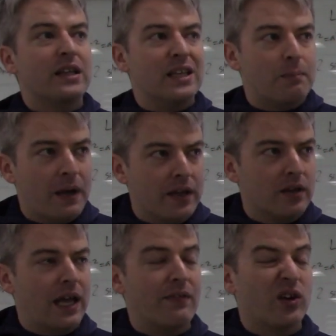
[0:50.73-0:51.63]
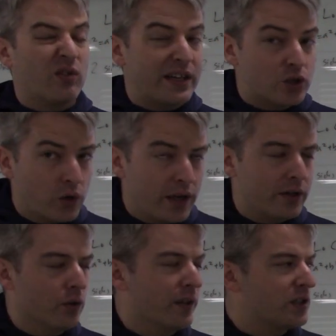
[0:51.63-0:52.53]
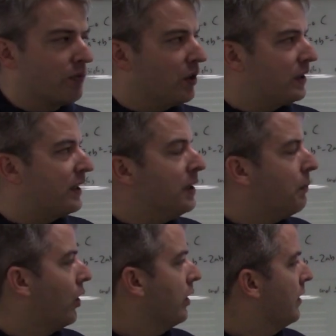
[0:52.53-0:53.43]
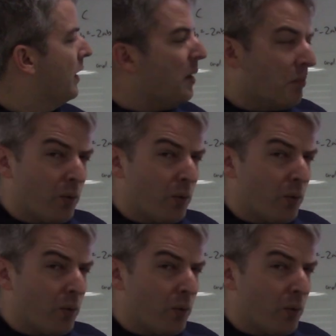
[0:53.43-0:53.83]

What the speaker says: They depend on having a right triangle. That's a really key part.